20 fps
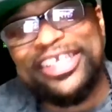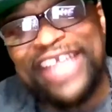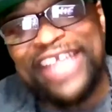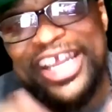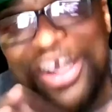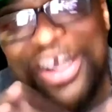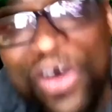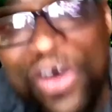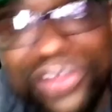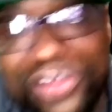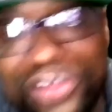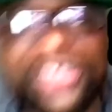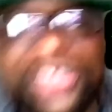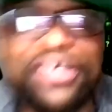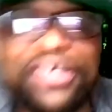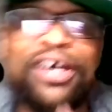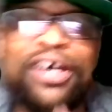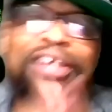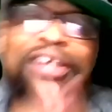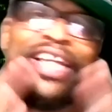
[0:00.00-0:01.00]
like all of
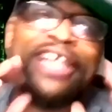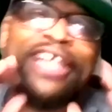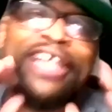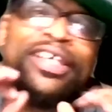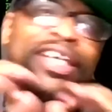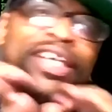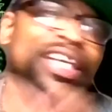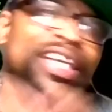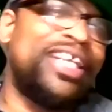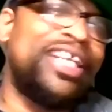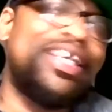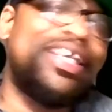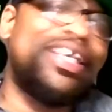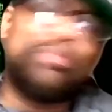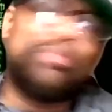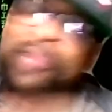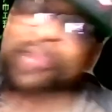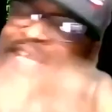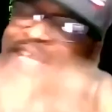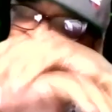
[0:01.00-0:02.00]
y'all, like,
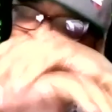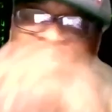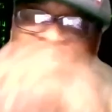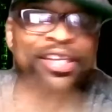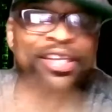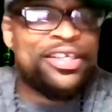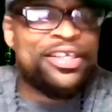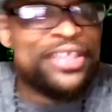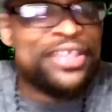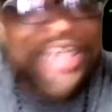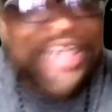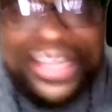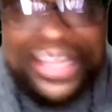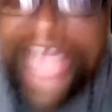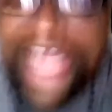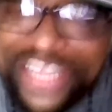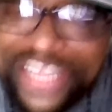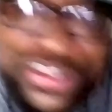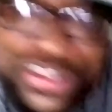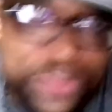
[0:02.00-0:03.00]
man,
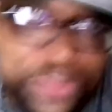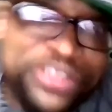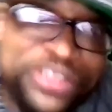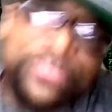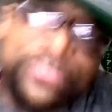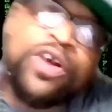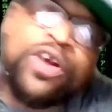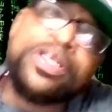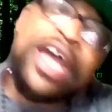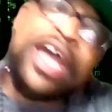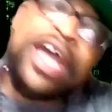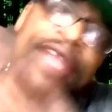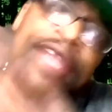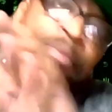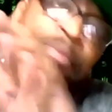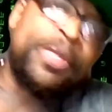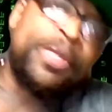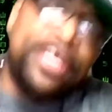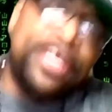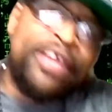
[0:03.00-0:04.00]
like I could do this all
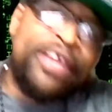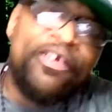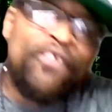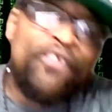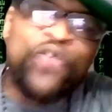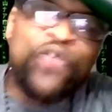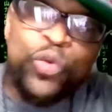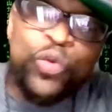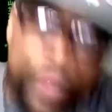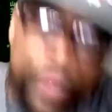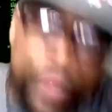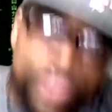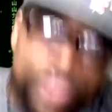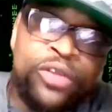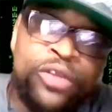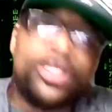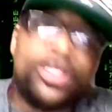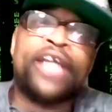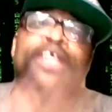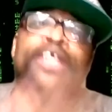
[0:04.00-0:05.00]
night, man, for real.